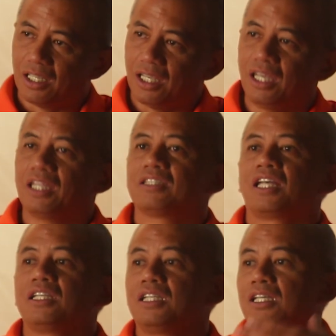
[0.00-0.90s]
And
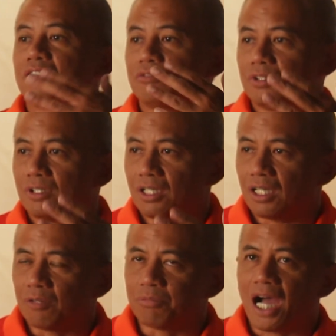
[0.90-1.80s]
they need
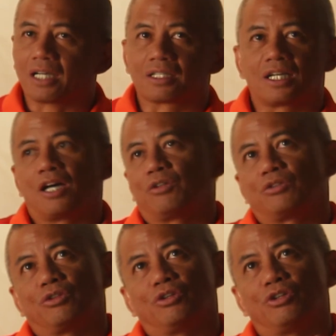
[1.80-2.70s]
a
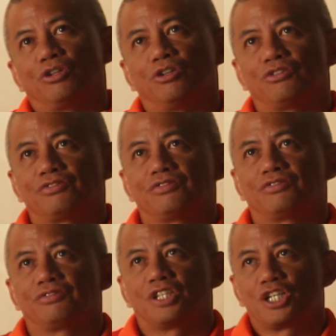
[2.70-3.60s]
background of
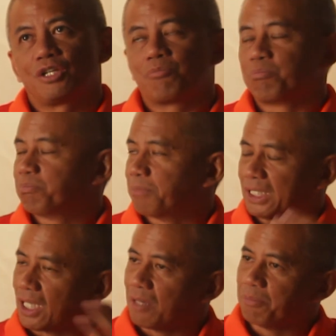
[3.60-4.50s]

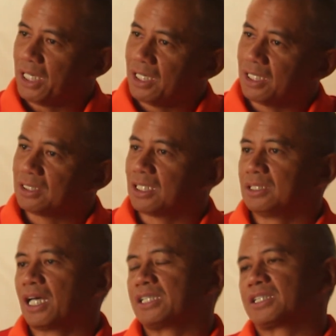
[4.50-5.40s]
patapat,
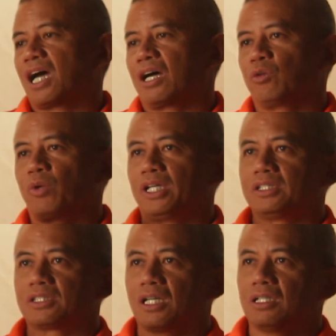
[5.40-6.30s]
nice
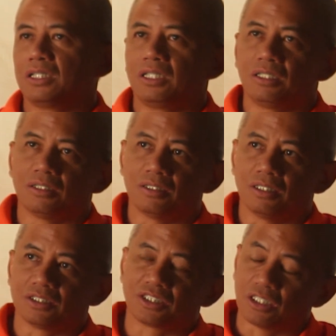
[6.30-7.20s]
highways
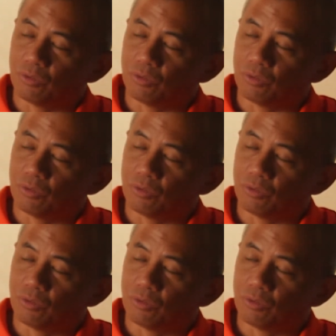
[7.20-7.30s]
in San